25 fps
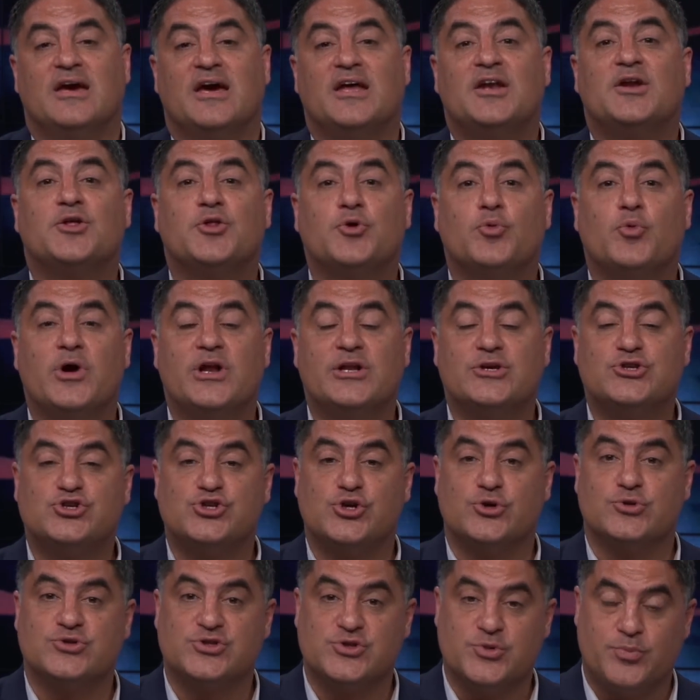Another way to
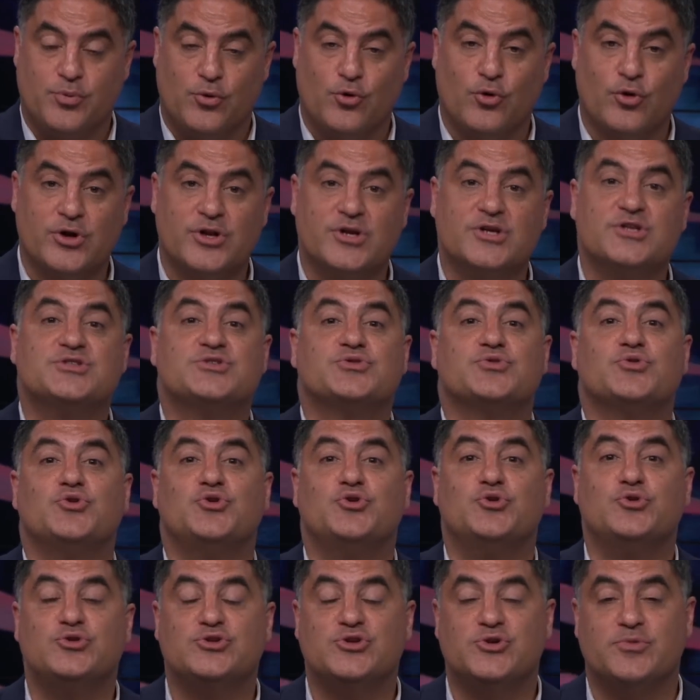show support is through
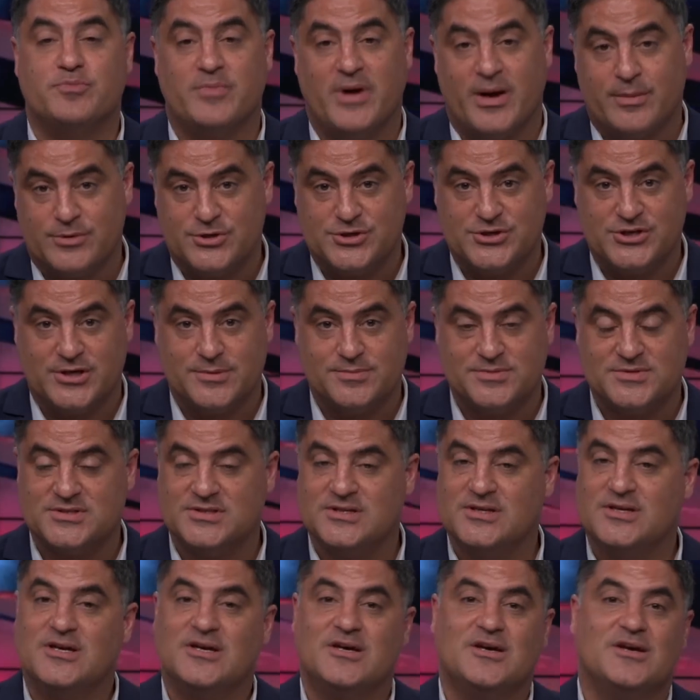YouTube memberships.